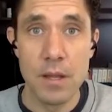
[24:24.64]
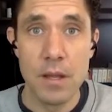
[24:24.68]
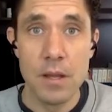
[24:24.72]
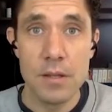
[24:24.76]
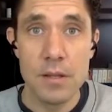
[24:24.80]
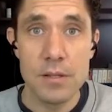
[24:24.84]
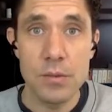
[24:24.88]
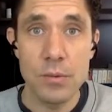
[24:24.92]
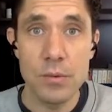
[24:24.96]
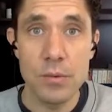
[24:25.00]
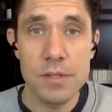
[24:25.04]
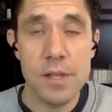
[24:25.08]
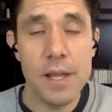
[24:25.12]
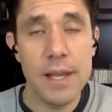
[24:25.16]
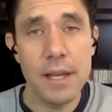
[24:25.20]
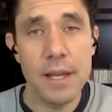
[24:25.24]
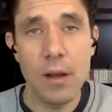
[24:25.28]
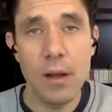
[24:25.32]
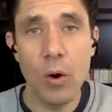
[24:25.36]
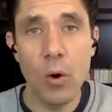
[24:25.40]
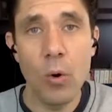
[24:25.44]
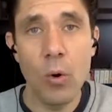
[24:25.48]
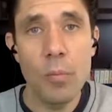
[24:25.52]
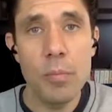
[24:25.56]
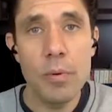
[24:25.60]
So it's
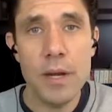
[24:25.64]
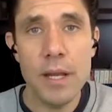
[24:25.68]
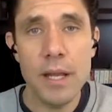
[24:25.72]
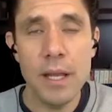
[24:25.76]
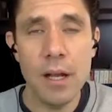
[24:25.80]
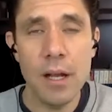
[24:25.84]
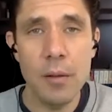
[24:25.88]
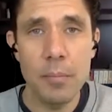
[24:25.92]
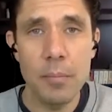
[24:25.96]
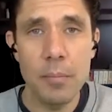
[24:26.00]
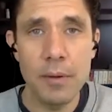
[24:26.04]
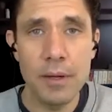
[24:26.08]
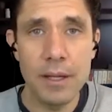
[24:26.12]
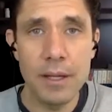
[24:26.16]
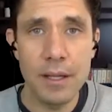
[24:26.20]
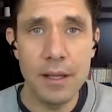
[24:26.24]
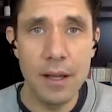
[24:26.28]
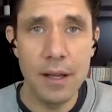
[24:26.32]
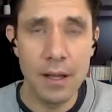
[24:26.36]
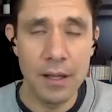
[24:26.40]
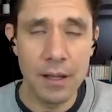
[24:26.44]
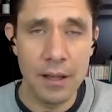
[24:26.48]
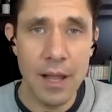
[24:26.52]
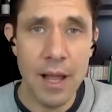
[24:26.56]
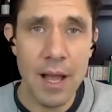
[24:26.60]
like opening up a,
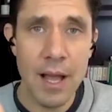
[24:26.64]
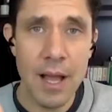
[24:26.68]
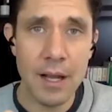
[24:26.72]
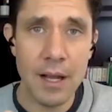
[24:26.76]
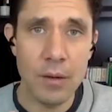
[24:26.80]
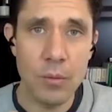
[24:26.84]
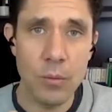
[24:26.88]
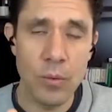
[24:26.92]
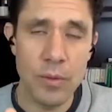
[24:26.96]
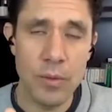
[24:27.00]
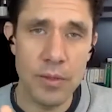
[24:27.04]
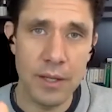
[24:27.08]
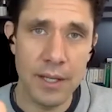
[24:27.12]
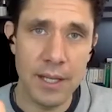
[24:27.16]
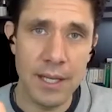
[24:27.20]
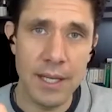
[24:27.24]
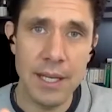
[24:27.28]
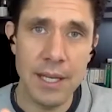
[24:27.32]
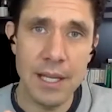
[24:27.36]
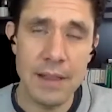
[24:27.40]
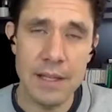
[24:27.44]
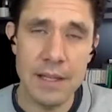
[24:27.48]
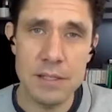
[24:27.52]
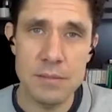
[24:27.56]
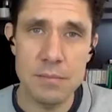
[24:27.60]
a lock with a
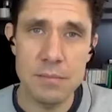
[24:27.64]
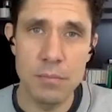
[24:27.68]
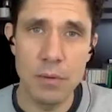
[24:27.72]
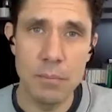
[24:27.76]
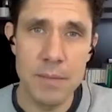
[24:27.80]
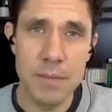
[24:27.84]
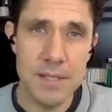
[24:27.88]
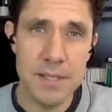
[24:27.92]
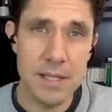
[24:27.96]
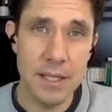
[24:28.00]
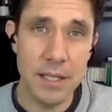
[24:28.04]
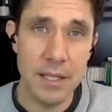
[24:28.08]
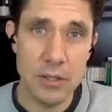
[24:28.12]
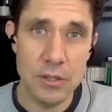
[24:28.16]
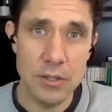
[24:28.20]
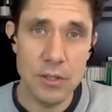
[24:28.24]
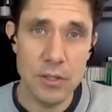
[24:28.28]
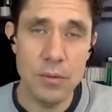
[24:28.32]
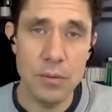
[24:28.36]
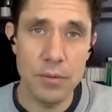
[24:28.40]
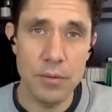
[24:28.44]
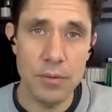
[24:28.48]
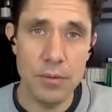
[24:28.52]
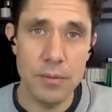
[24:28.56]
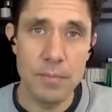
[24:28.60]
key that's missing a
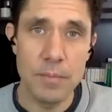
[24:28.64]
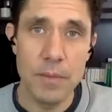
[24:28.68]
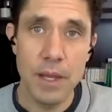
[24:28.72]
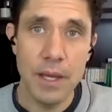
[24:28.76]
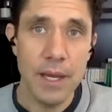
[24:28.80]
tooth.